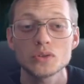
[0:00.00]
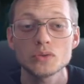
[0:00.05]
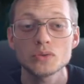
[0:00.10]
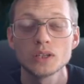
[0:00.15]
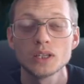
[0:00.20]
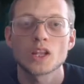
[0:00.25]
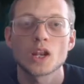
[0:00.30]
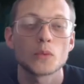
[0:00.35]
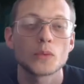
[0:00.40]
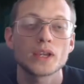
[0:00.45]

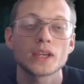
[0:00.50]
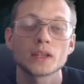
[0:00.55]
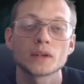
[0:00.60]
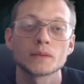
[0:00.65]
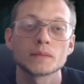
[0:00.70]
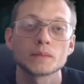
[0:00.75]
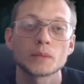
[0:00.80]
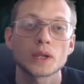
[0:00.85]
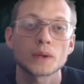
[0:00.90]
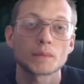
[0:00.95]
You know, we
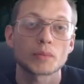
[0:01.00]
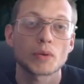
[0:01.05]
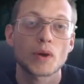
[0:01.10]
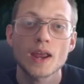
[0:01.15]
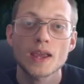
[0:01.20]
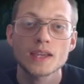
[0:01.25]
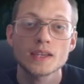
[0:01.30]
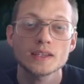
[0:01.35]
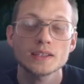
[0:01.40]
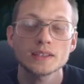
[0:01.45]
can
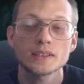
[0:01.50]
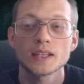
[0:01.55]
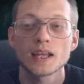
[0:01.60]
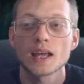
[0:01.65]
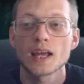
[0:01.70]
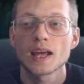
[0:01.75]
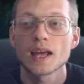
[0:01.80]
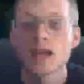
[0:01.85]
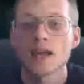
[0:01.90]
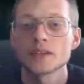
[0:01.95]
pray,
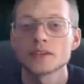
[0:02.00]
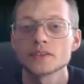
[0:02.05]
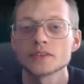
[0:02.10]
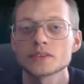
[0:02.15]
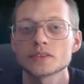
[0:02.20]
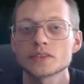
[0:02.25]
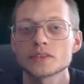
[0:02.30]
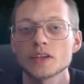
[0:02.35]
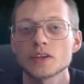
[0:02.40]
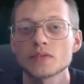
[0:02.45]

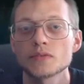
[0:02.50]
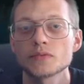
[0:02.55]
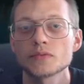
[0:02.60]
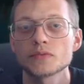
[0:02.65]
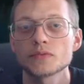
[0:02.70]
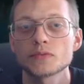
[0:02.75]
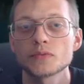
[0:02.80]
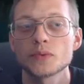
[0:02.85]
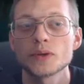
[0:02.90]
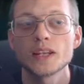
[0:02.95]
and
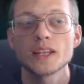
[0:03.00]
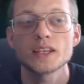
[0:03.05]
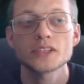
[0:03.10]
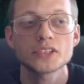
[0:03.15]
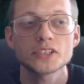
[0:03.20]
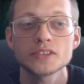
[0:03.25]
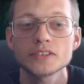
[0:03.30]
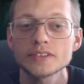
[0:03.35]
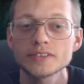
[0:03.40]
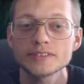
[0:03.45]
if we
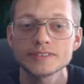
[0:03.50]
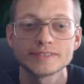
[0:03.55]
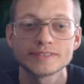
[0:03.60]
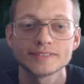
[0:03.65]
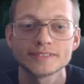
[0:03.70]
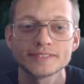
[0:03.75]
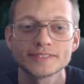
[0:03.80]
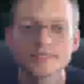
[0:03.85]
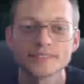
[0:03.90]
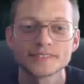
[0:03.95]
listen,
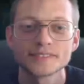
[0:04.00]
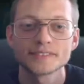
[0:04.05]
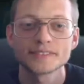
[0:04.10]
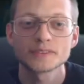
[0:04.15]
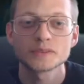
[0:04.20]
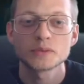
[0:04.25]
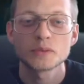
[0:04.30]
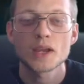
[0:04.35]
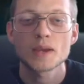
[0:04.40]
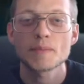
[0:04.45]

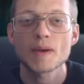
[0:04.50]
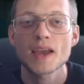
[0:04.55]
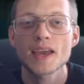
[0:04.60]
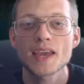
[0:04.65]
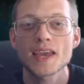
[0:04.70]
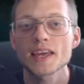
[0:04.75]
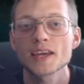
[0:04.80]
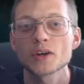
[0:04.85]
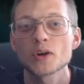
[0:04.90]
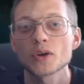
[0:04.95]
we may
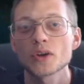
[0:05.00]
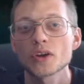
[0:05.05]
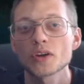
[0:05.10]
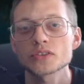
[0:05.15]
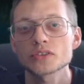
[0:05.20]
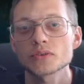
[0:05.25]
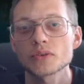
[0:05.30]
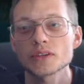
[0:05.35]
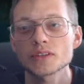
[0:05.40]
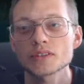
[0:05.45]
hear God
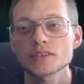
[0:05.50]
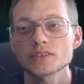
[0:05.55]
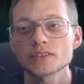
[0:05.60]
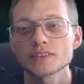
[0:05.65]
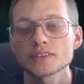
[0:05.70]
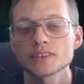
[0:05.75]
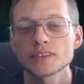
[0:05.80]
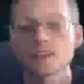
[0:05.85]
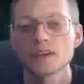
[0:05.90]
answer us.